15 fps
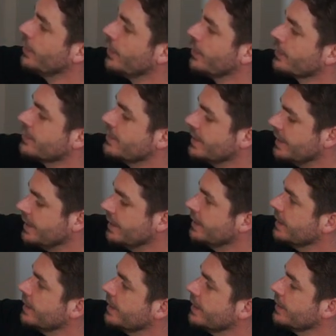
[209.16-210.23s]
on
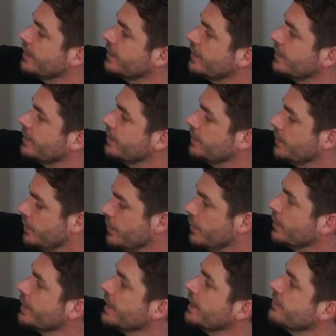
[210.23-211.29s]

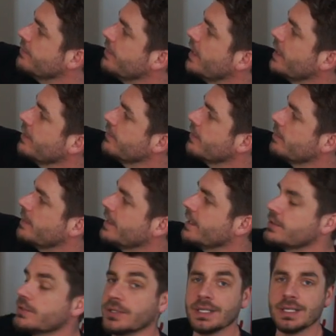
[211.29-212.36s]
on e5 and play
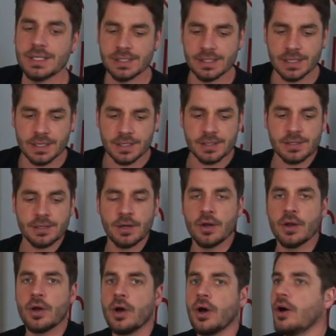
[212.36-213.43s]
it to e6.
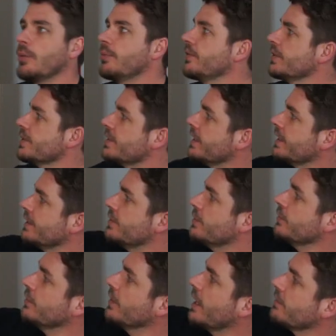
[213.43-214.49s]
Obviously,
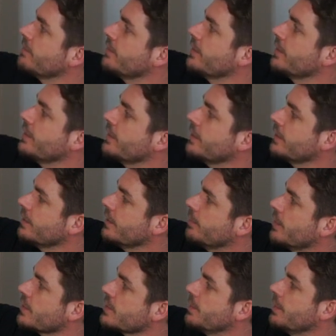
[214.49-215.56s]
to have a
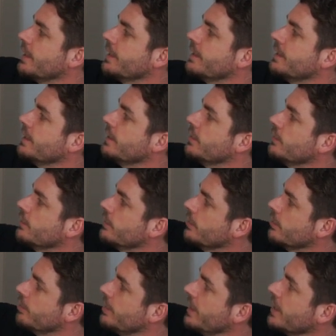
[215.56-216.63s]
possibility
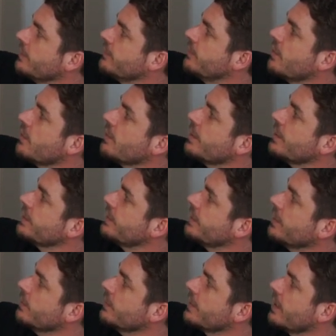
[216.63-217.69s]
to play it forward,
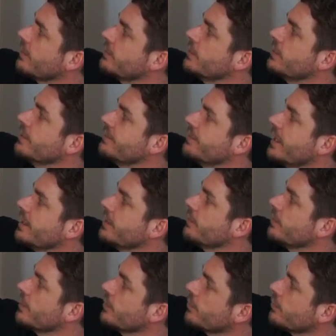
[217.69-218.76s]
he would have to defend
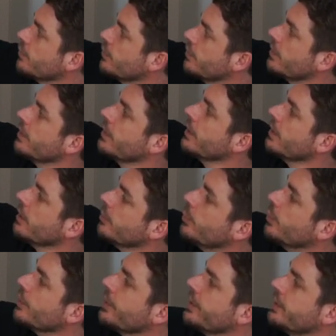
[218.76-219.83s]
with the rook,
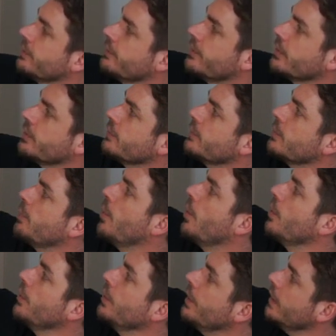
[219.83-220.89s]
putting it in front of the
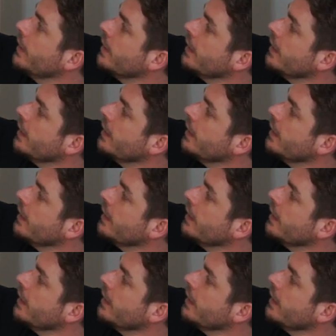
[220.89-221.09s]
pawn.